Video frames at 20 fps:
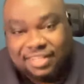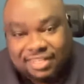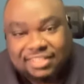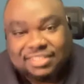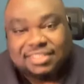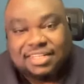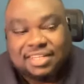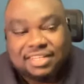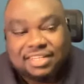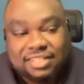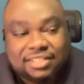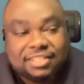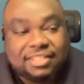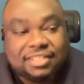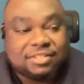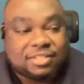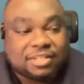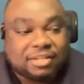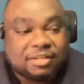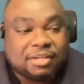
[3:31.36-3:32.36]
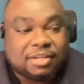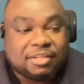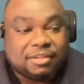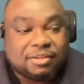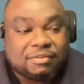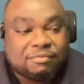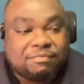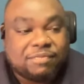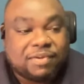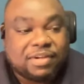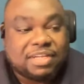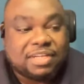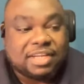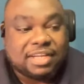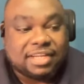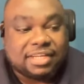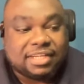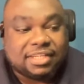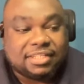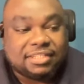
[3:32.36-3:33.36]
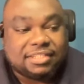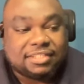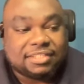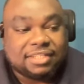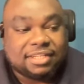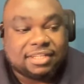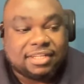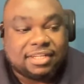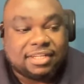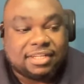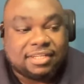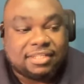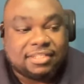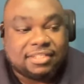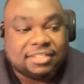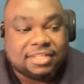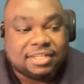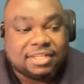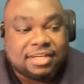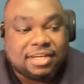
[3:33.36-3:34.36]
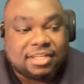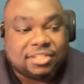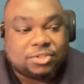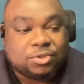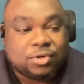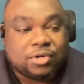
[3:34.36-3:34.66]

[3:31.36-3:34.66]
Exactly. It it, it felt like uh, a